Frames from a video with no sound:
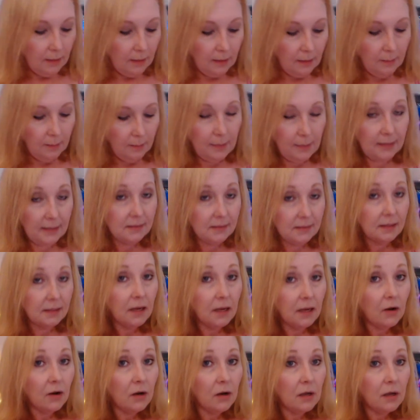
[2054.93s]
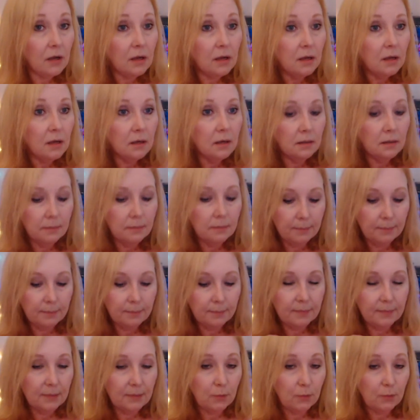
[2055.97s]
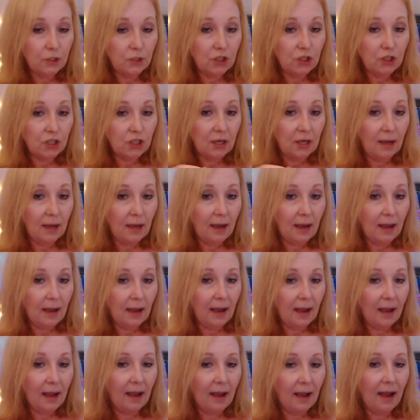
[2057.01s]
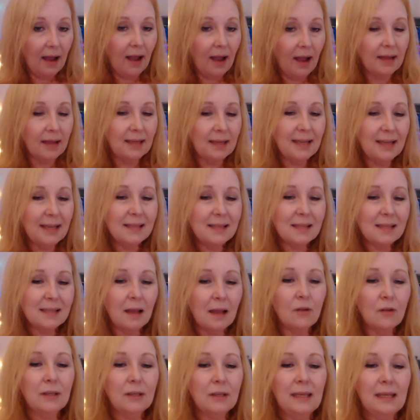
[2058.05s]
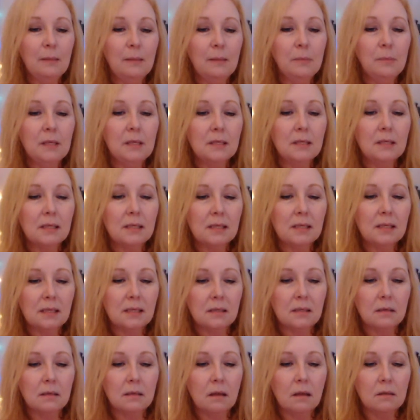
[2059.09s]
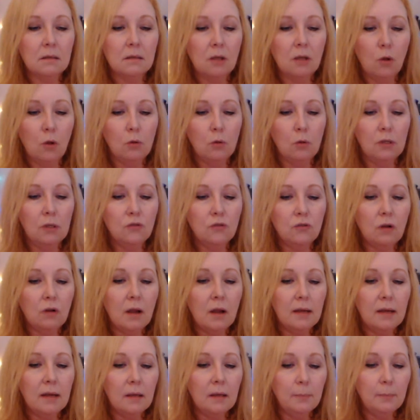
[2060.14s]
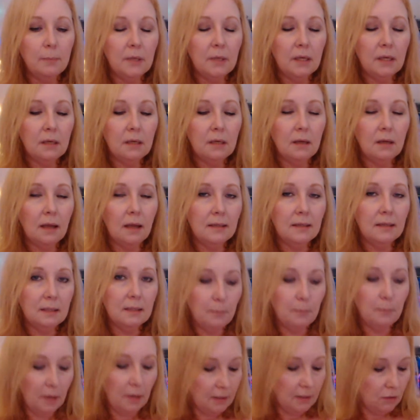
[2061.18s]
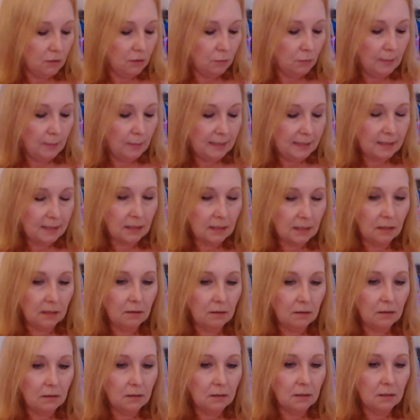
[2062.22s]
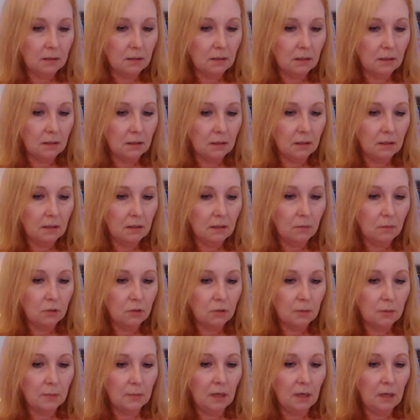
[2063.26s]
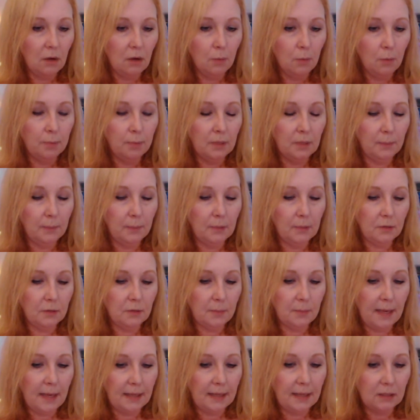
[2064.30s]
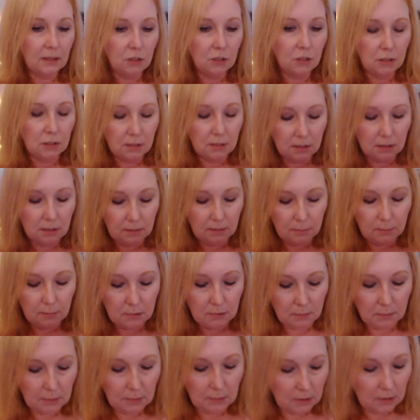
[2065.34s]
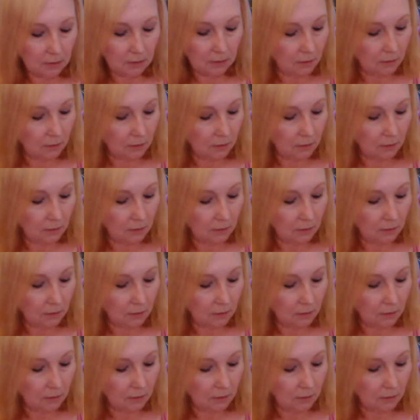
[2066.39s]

Mascara, which I guess I'll keep this because it's not totally dried up yet. I did buy new mascara. So I'm going to open up those packages, put them in there.